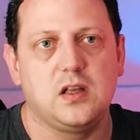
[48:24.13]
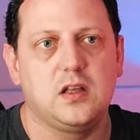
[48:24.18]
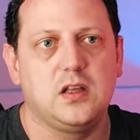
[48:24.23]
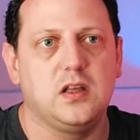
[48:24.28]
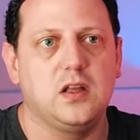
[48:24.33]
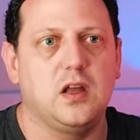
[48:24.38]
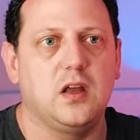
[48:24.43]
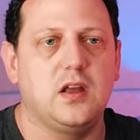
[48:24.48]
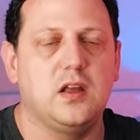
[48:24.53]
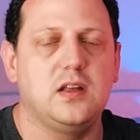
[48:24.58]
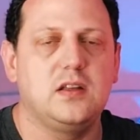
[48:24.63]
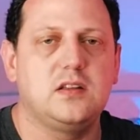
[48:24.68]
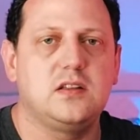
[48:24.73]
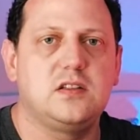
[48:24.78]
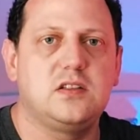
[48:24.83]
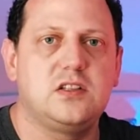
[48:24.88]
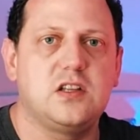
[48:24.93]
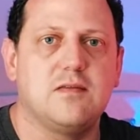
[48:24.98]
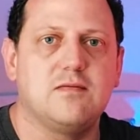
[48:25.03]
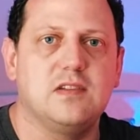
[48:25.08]
it
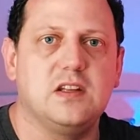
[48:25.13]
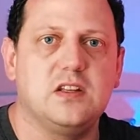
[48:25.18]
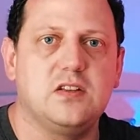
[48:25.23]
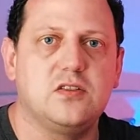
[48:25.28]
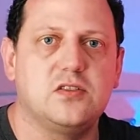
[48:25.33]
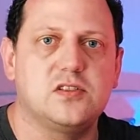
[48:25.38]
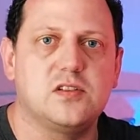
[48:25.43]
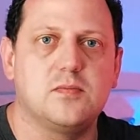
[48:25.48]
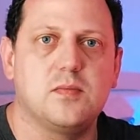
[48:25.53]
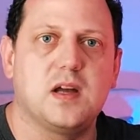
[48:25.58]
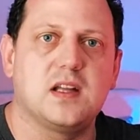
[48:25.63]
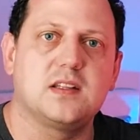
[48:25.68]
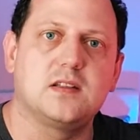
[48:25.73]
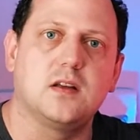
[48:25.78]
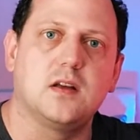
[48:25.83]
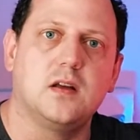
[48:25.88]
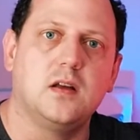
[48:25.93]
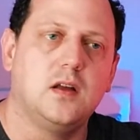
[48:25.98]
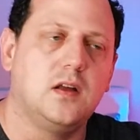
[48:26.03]
generally doesn't matter,